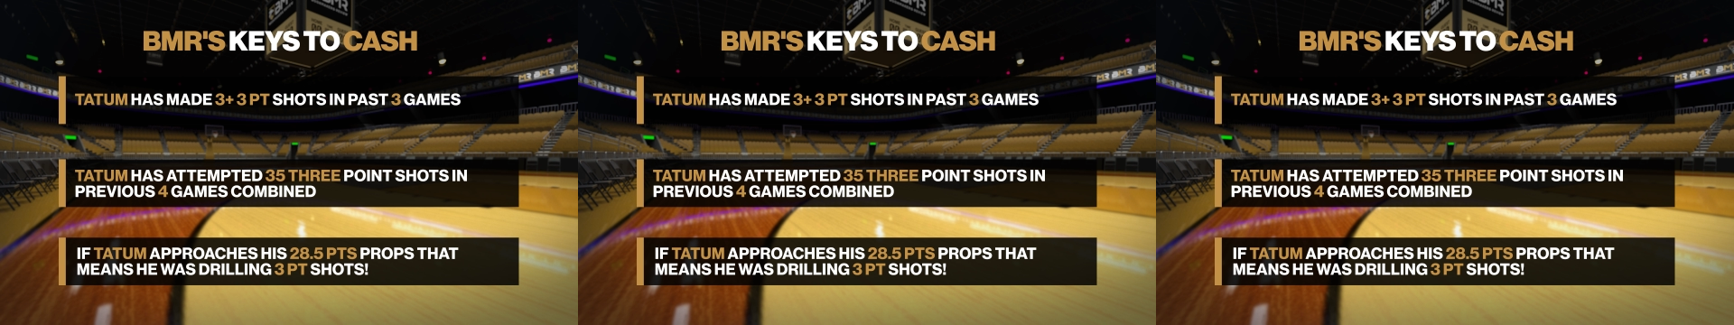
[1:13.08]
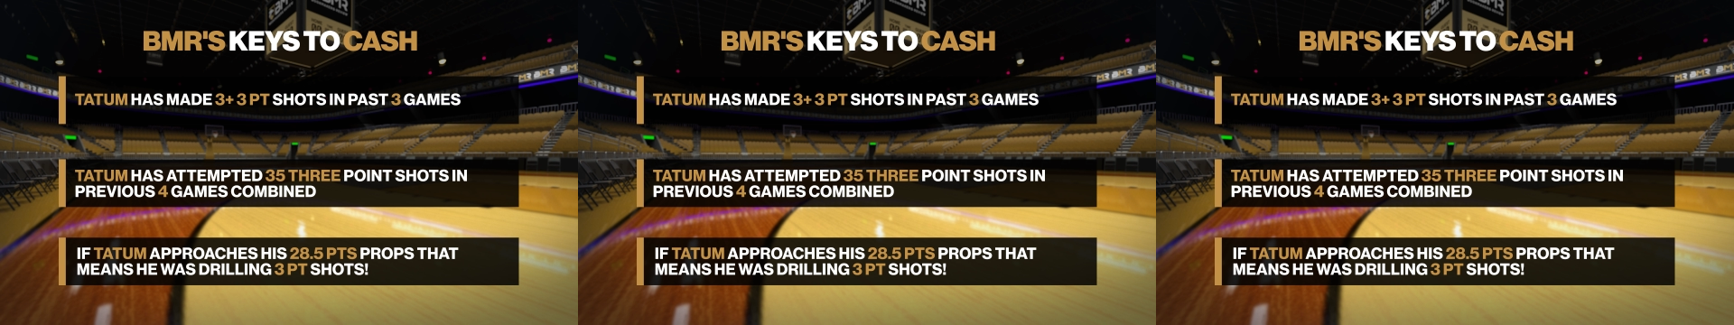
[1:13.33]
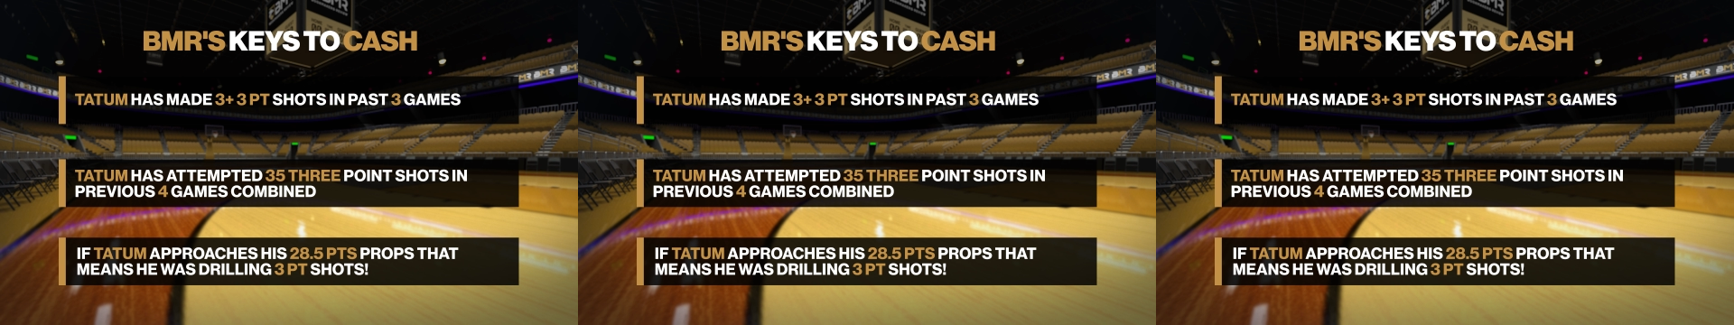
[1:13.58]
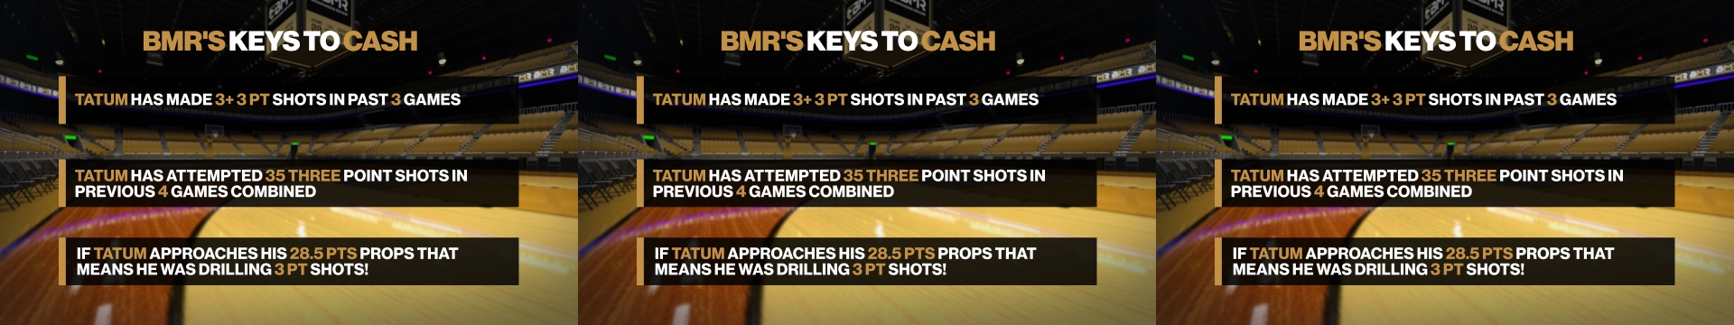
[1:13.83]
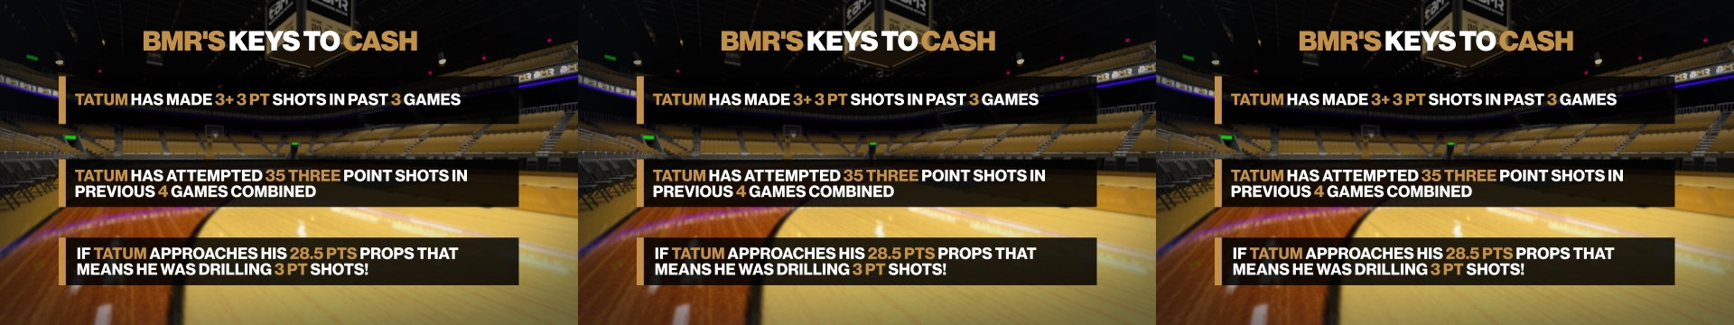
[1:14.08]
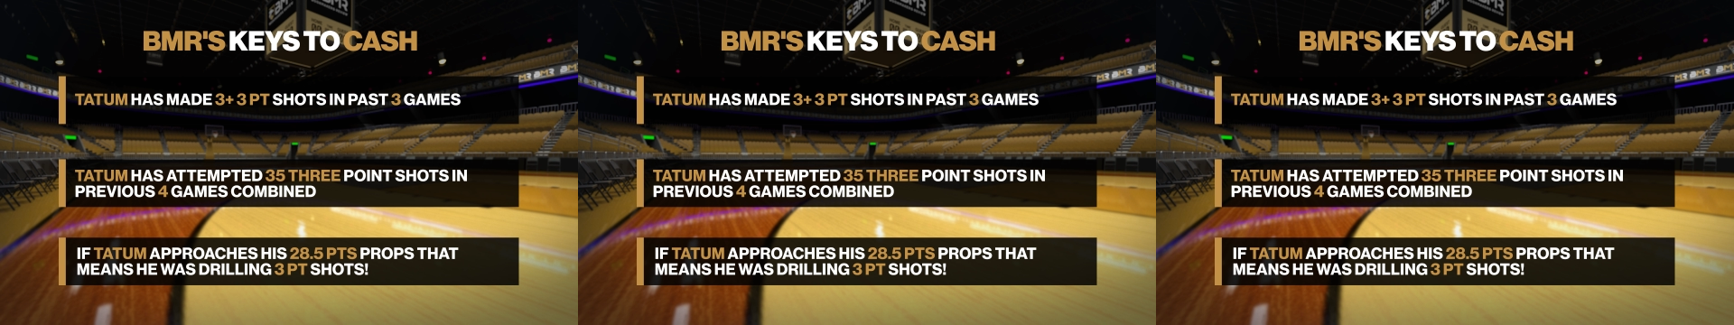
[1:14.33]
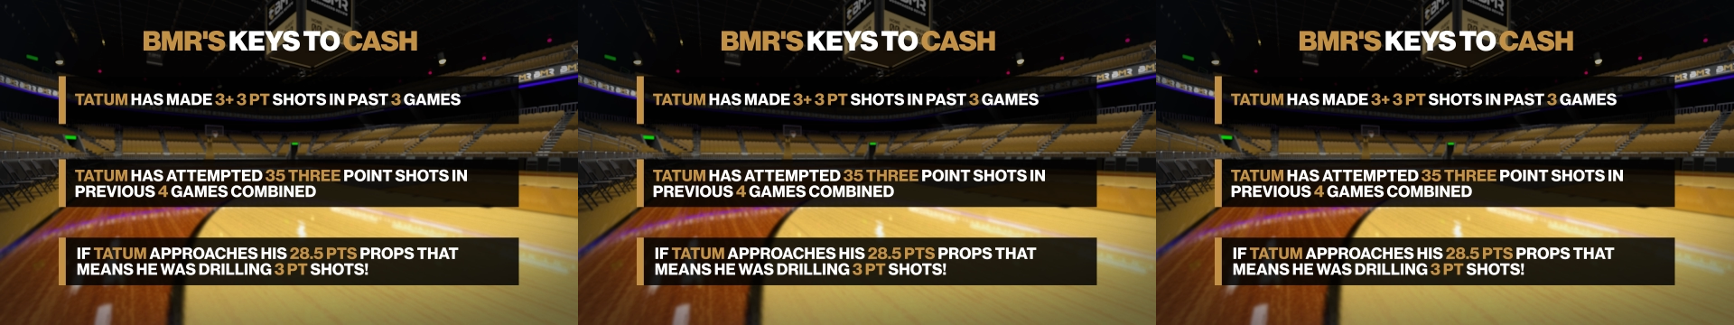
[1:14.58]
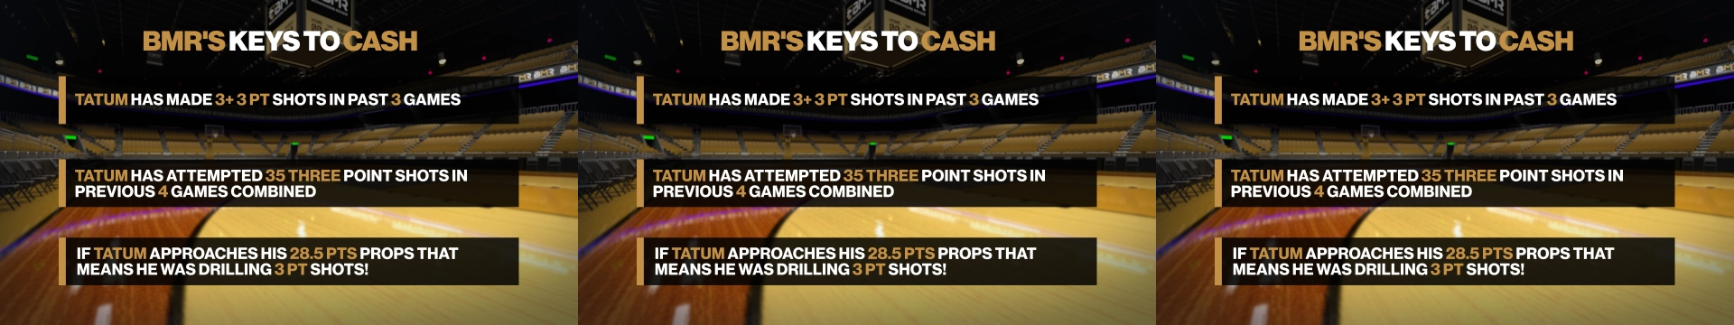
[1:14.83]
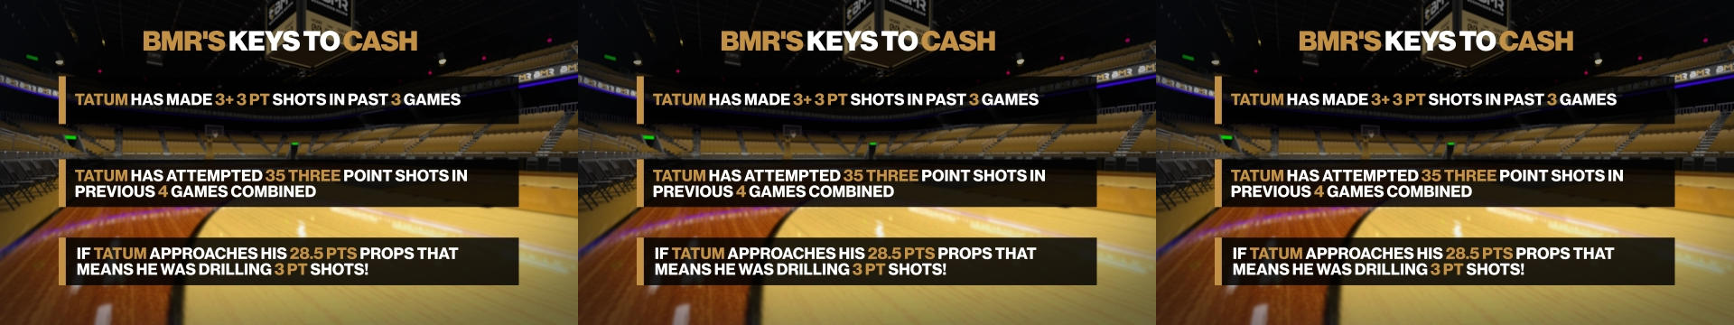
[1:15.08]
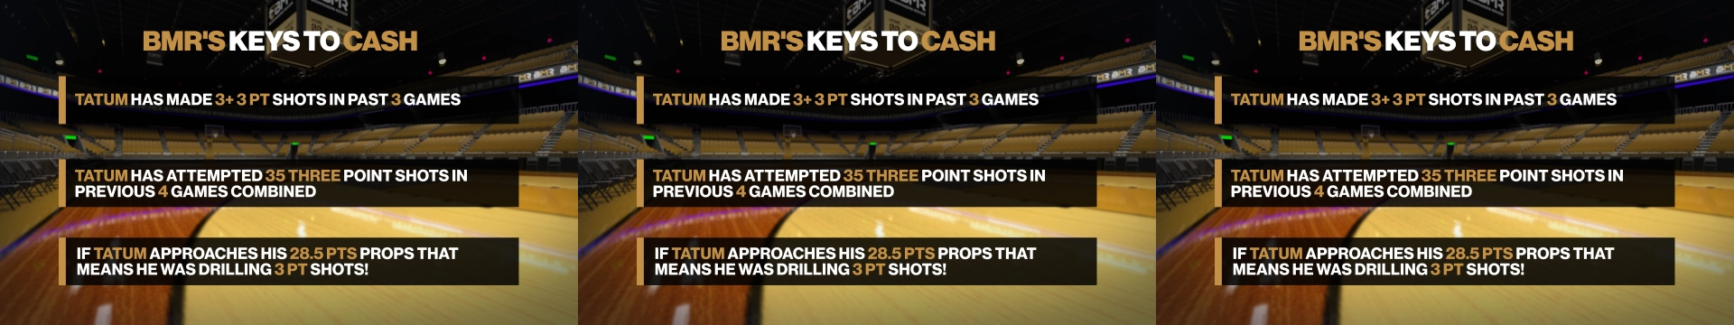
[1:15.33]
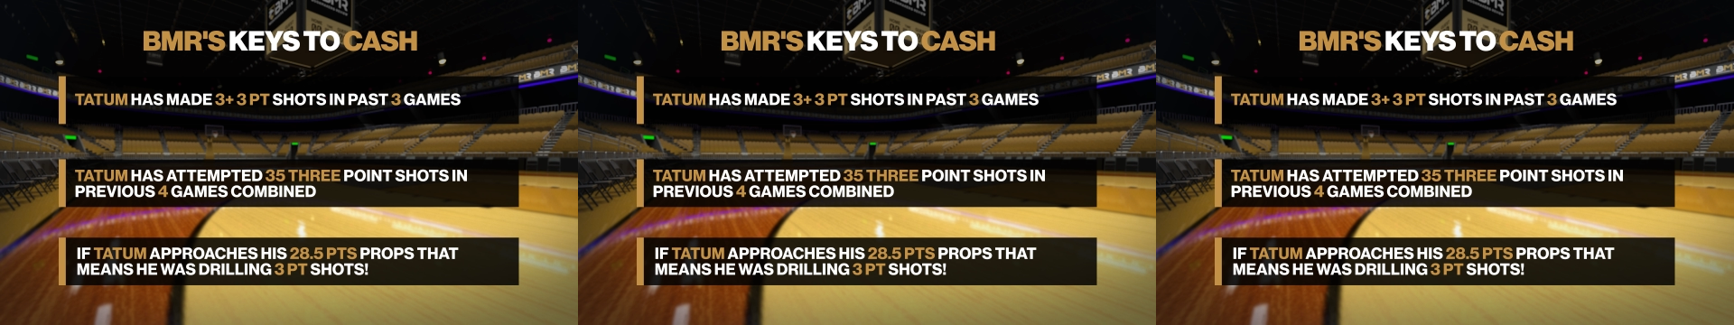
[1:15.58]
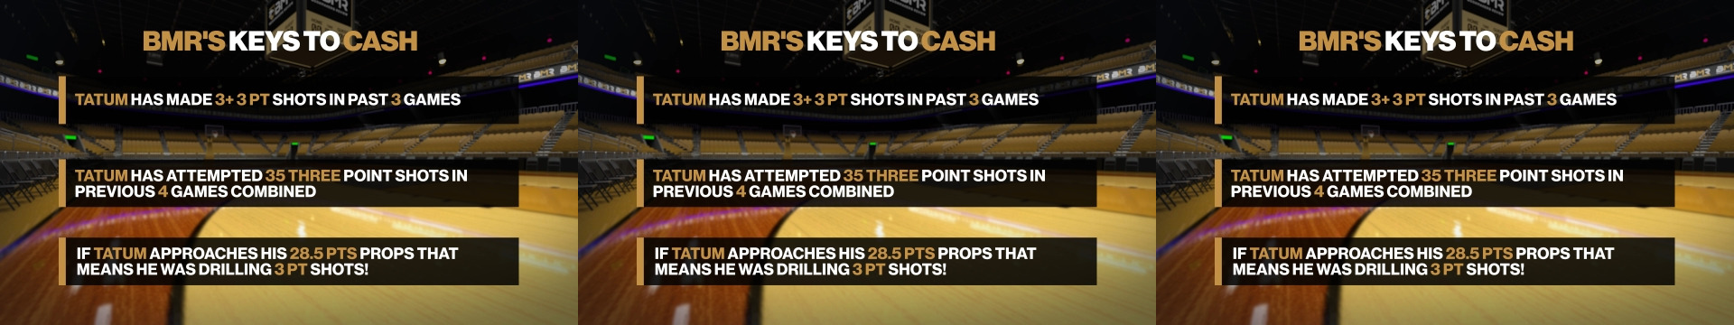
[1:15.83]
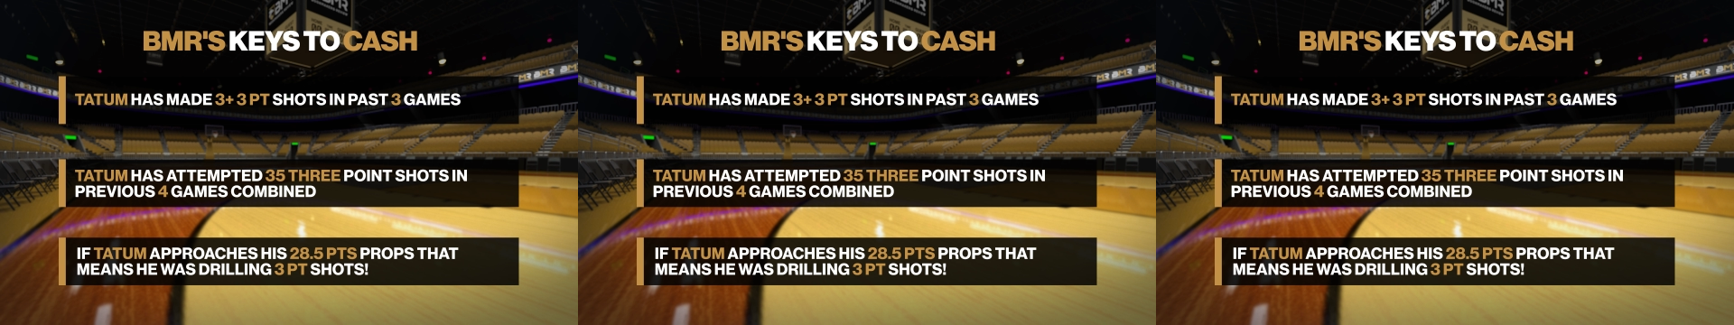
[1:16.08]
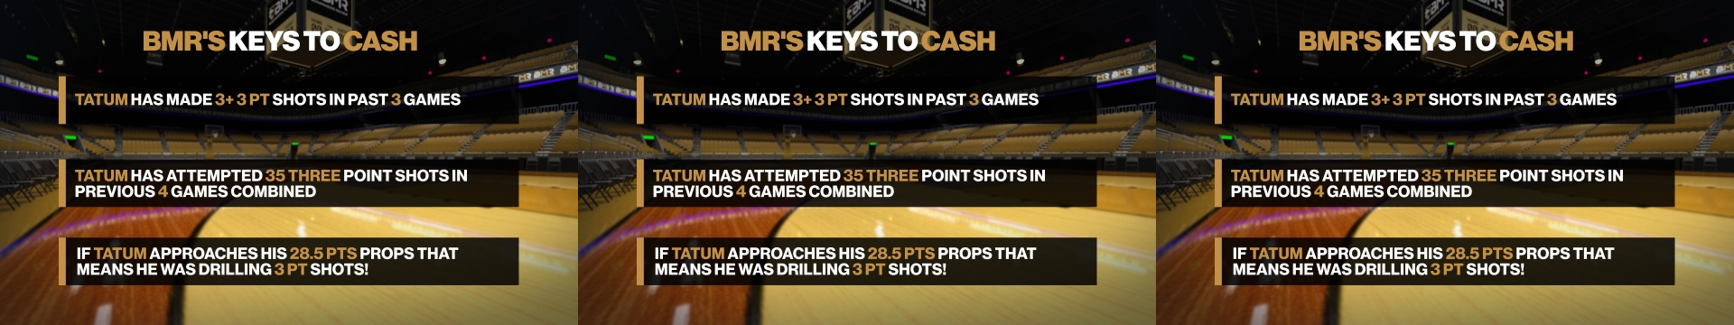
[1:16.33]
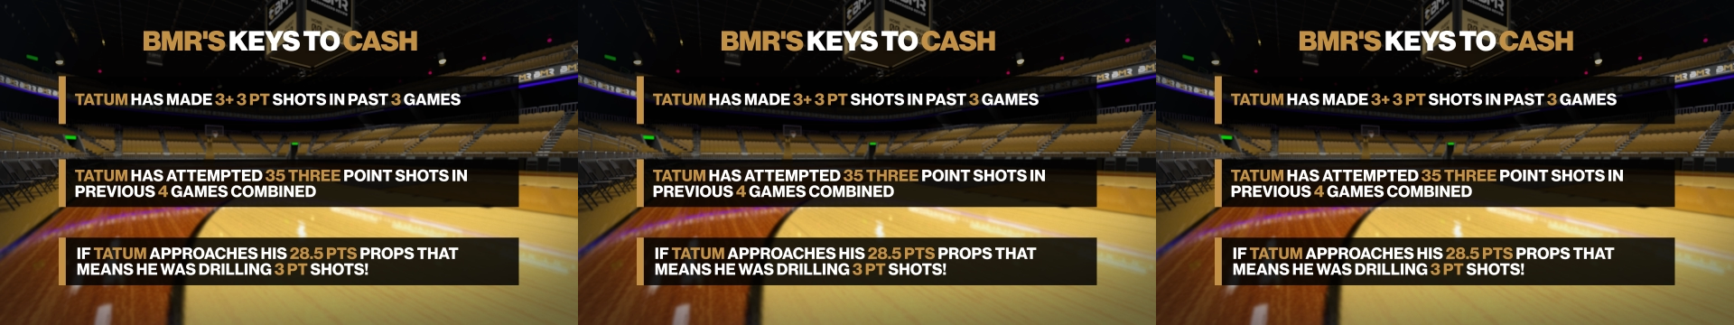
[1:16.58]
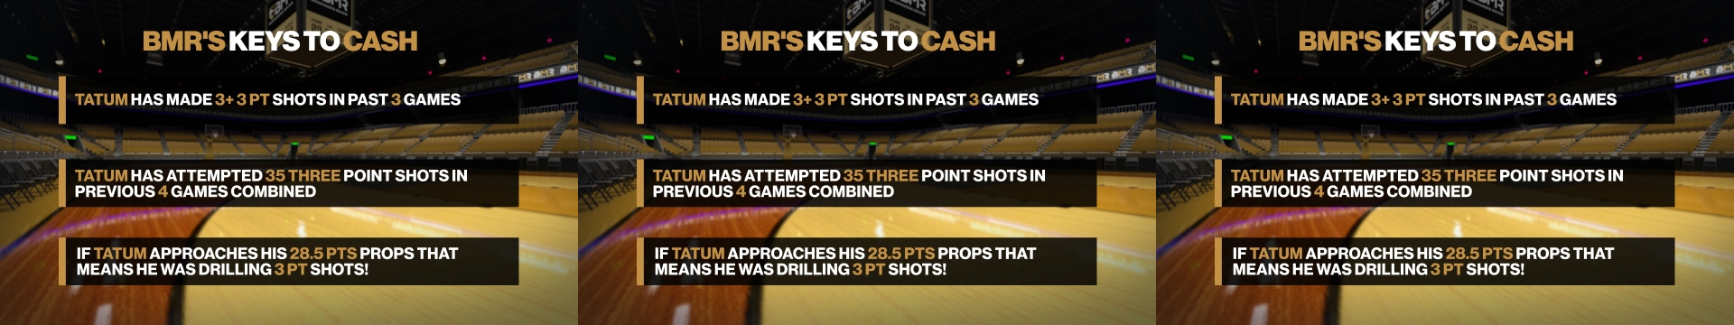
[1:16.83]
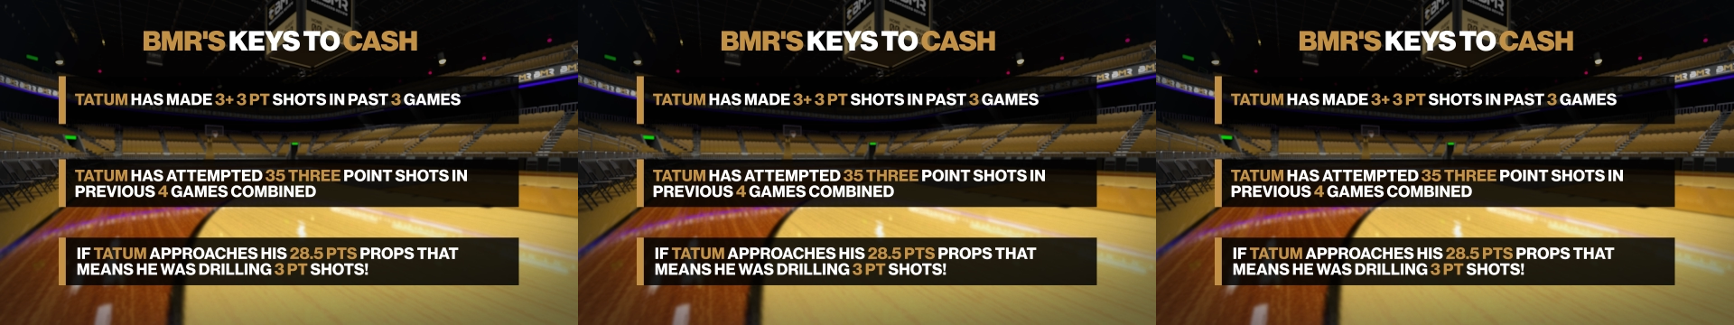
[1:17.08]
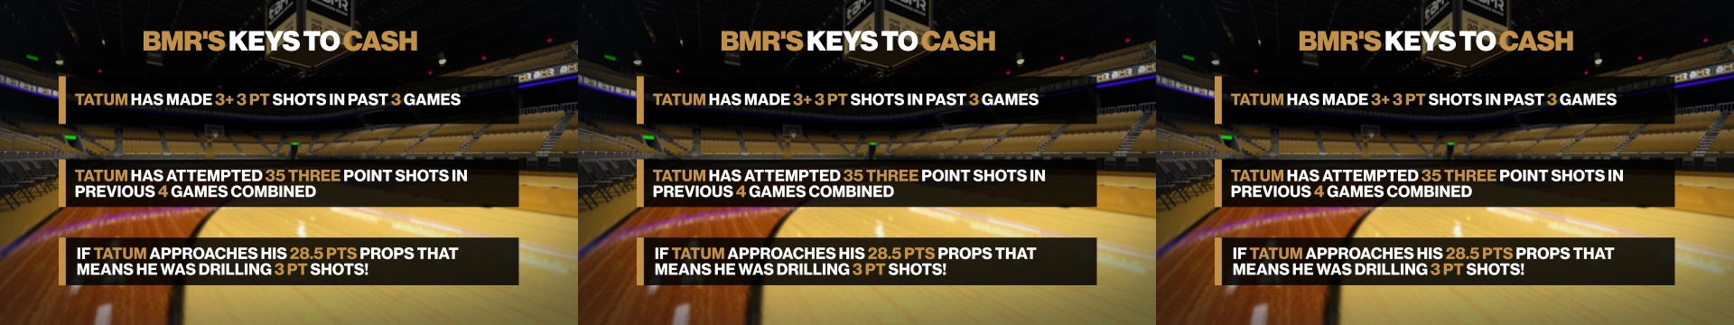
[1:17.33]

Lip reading: No face is visible, so there are no lips to read.